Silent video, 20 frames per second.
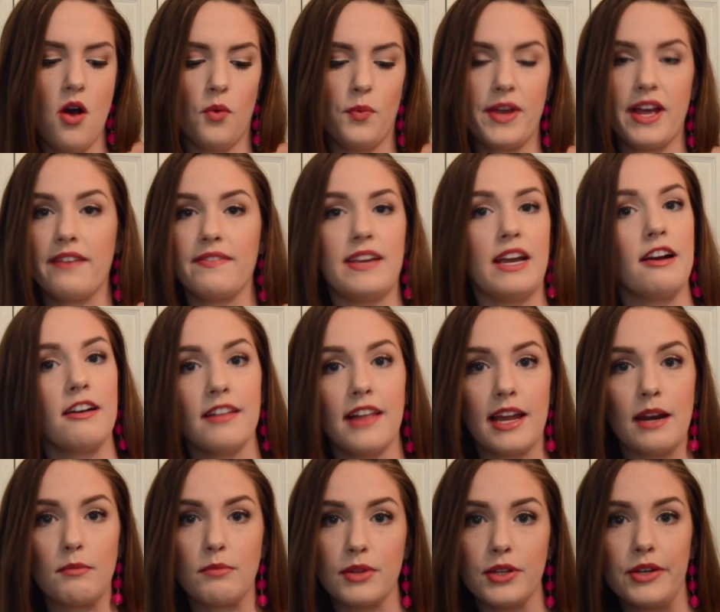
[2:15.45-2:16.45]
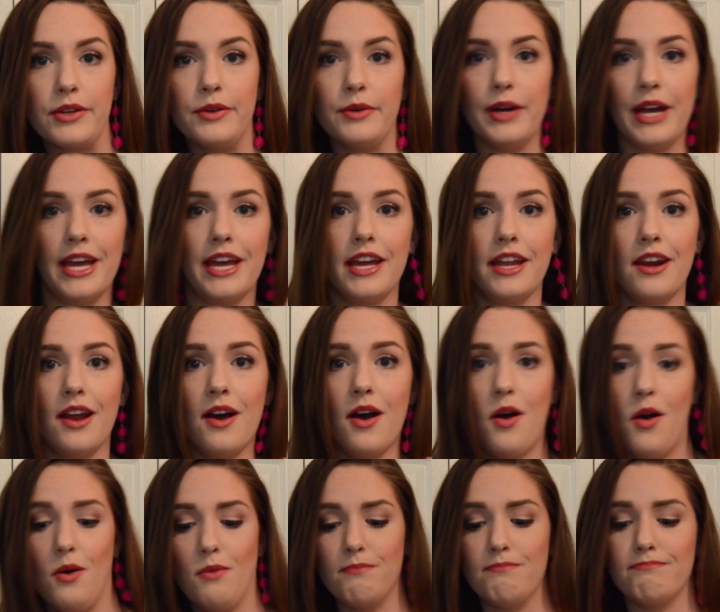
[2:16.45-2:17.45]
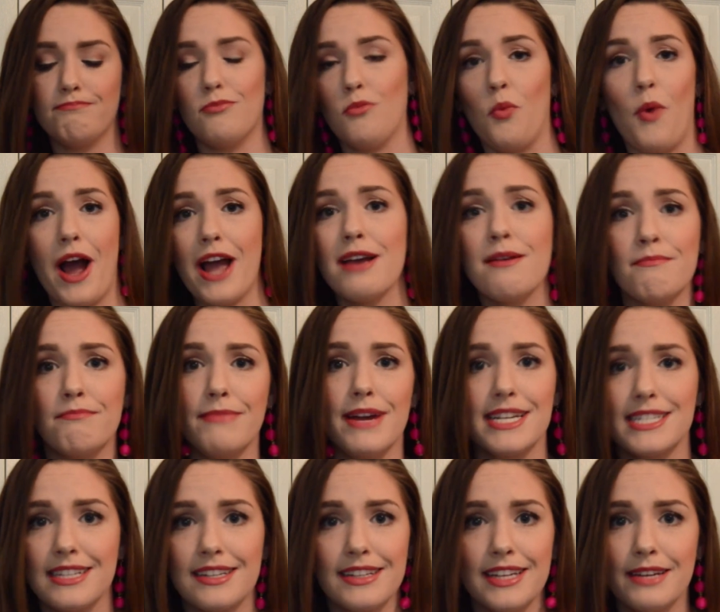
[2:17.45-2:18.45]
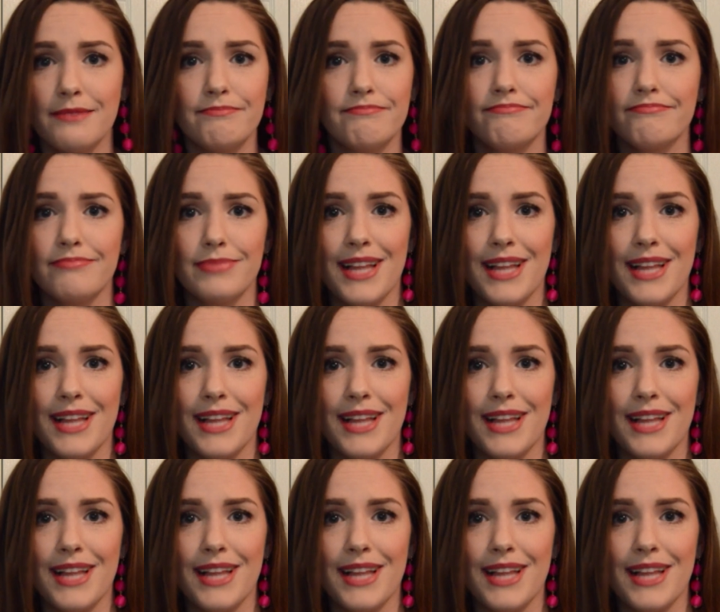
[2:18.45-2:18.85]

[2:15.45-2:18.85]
we have Carolina blue and white, basically.